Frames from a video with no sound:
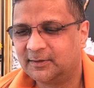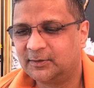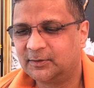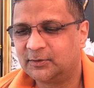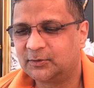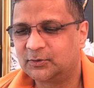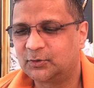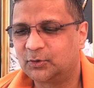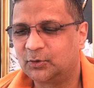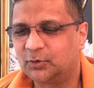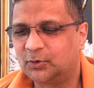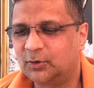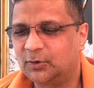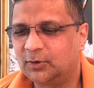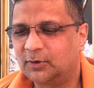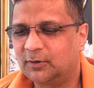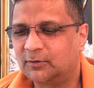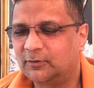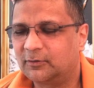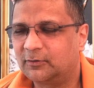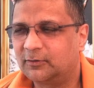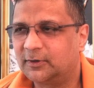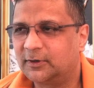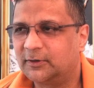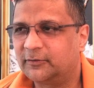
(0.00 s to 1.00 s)

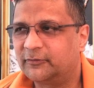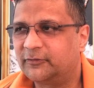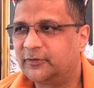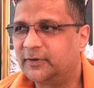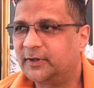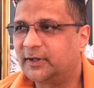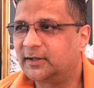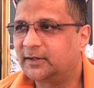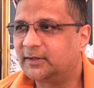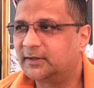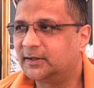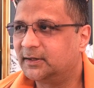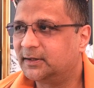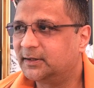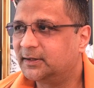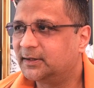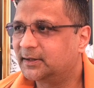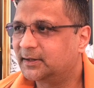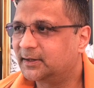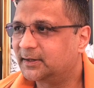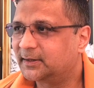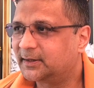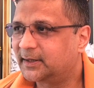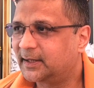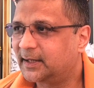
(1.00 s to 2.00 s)
So, if we are really
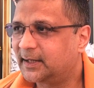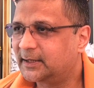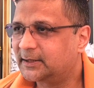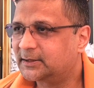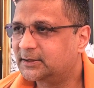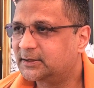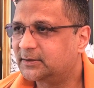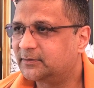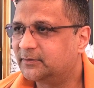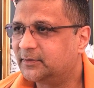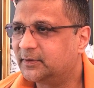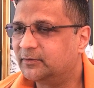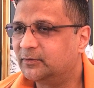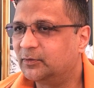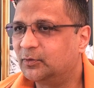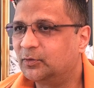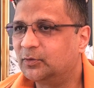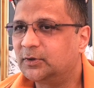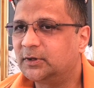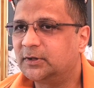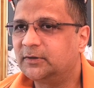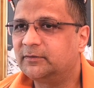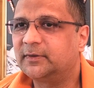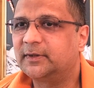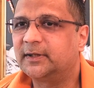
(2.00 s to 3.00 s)
unattached, we
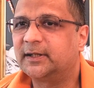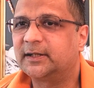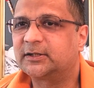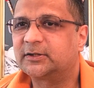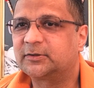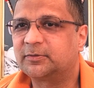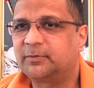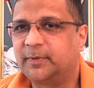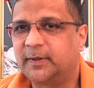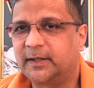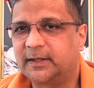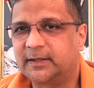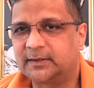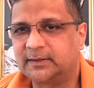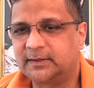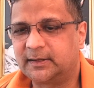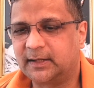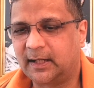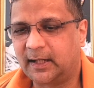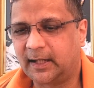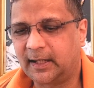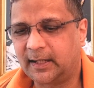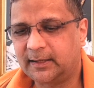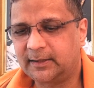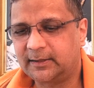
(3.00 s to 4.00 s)
won't even expect
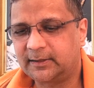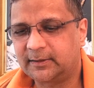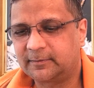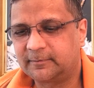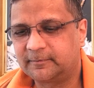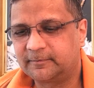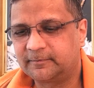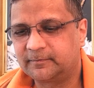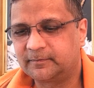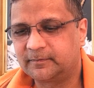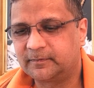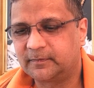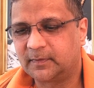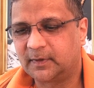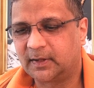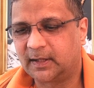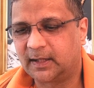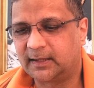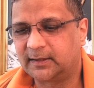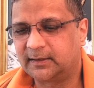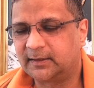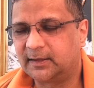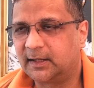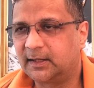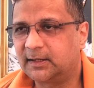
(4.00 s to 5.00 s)
that,
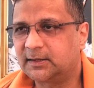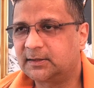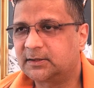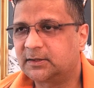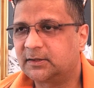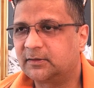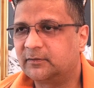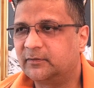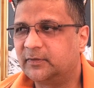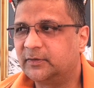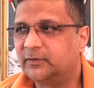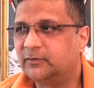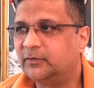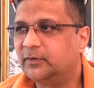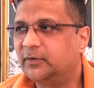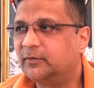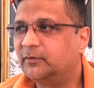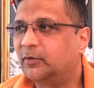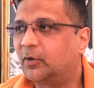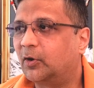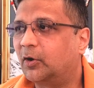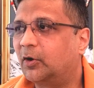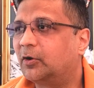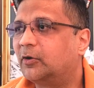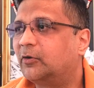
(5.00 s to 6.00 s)
and thus we
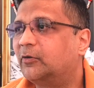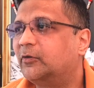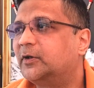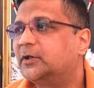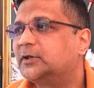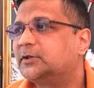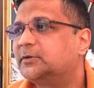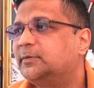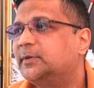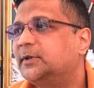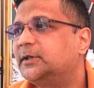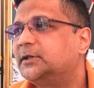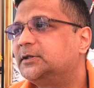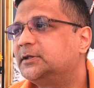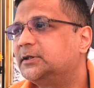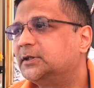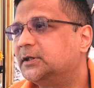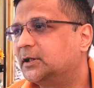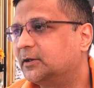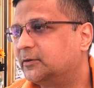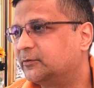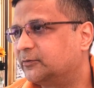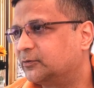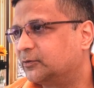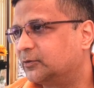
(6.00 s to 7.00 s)
will always be
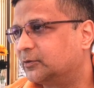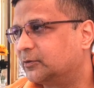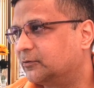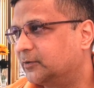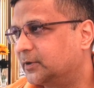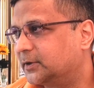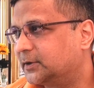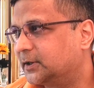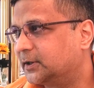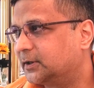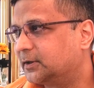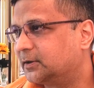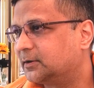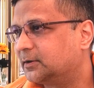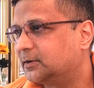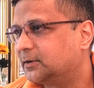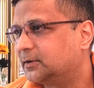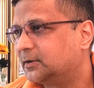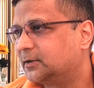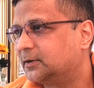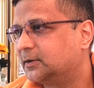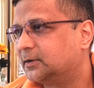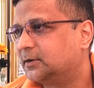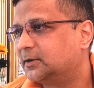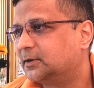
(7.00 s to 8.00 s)
cheerful, whether
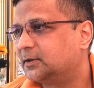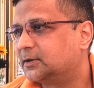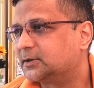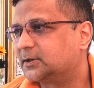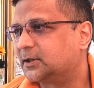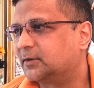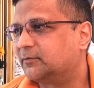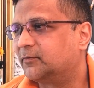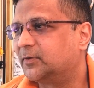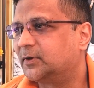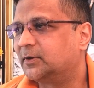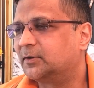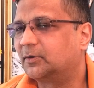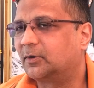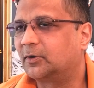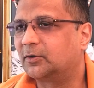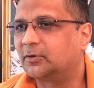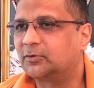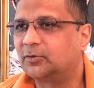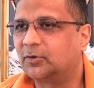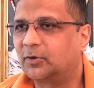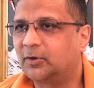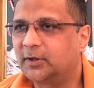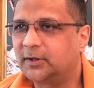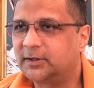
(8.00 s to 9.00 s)
someone
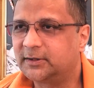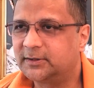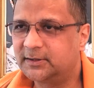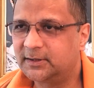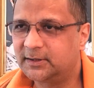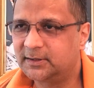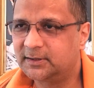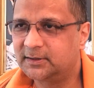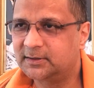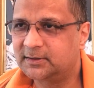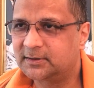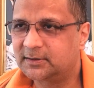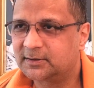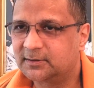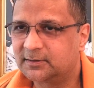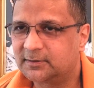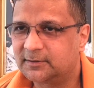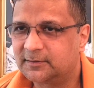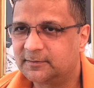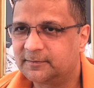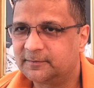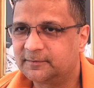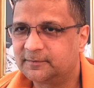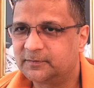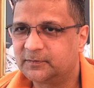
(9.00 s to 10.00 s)
acknowledges
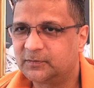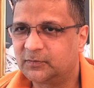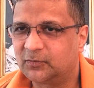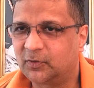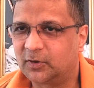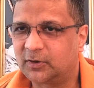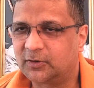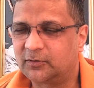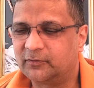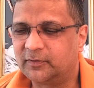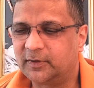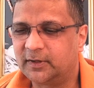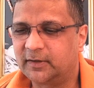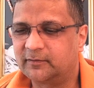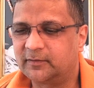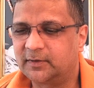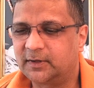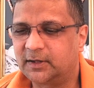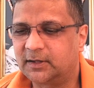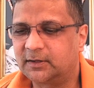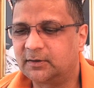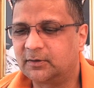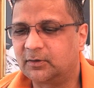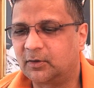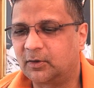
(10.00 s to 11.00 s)
what we have
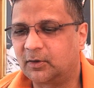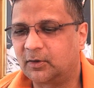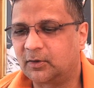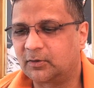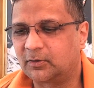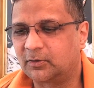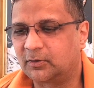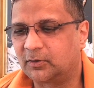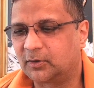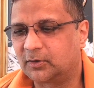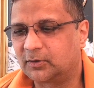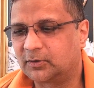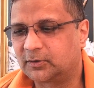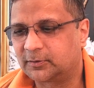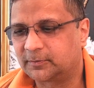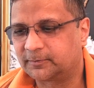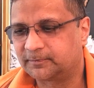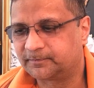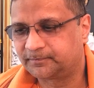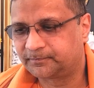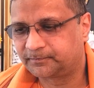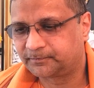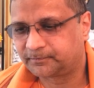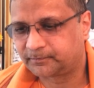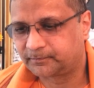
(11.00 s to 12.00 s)
done or
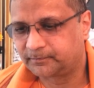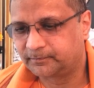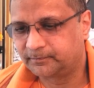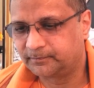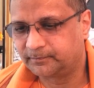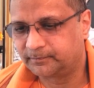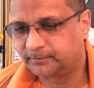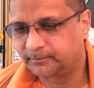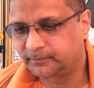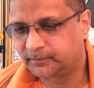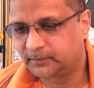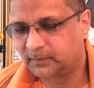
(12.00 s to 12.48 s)
not.